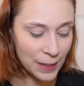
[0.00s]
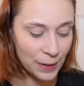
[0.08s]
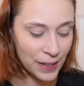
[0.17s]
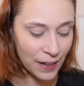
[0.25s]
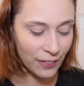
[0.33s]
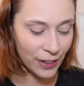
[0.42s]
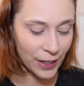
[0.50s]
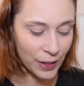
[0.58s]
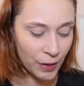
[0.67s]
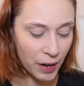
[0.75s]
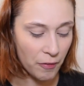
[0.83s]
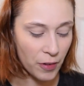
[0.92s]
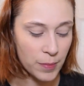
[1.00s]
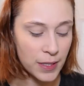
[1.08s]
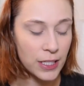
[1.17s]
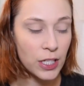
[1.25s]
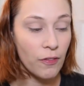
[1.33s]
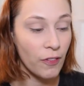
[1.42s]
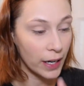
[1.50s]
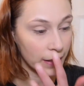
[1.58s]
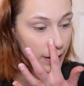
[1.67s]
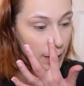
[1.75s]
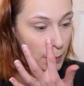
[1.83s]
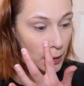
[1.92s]
so different going from such a
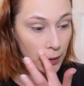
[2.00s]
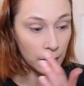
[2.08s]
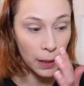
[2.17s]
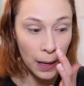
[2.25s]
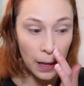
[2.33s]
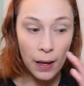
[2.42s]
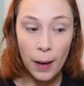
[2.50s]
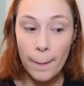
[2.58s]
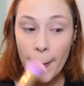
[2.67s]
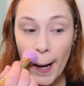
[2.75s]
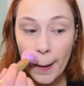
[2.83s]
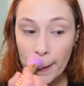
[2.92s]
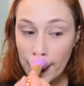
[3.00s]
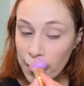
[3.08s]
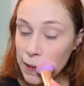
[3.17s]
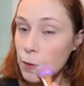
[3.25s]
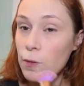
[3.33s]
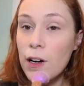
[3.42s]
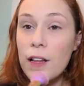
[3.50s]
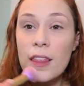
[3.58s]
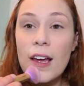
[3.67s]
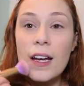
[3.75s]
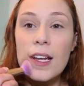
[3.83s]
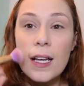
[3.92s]
finely milled powder to one
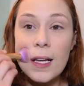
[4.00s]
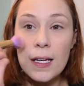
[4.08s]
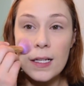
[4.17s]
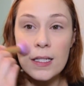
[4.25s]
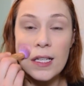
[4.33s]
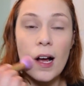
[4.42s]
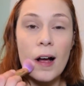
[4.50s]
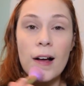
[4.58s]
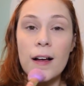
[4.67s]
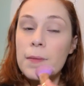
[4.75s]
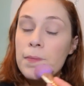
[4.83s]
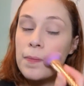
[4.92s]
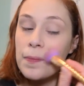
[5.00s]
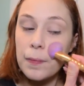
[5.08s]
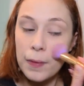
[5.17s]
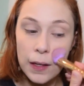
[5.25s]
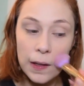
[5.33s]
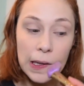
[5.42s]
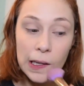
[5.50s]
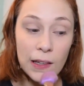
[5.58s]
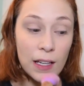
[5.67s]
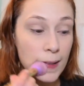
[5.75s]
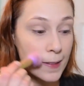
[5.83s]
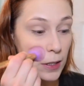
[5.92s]
that is um,
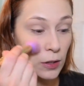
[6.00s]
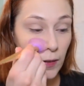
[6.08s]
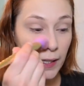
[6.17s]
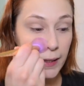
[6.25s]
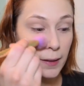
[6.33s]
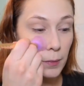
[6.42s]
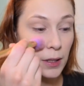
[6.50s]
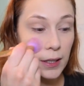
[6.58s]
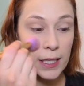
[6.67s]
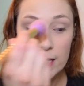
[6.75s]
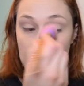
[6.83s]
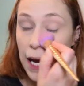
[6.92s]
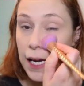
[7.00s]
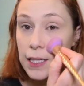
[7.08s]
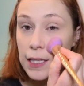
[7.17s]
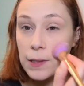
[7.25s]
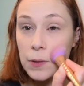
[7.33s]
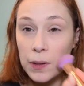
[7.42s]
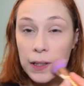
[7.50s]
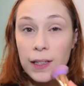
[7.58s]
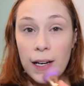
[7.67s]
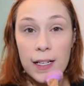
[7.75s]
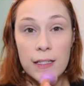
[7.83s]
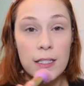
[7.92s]
not so finely milled. It's nice. It's really
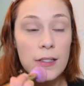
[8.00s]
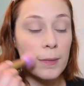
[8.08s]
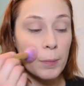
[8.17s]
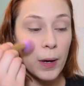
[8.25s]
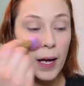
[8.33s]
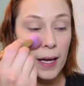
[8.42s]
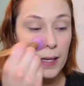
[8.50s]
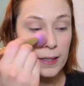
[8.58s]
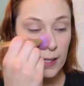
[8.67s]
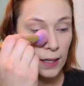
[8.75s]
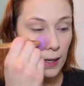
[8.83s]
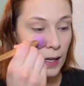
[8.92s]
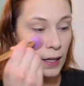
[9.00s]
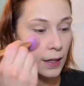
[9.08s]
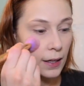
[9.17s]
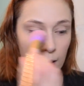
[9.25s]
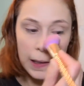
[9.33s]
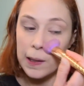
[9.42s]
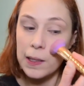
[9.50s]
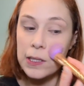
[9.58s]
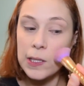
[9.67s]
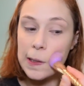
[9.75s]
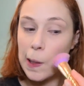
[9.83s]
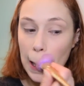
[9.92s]
nice, but it's
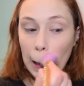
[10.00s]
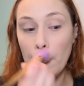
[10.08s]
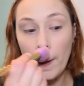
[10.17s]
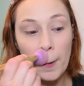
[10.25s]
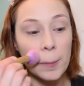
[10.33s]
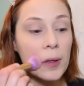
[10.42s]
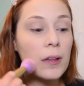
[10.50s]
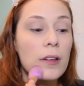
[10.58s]
just not comparable.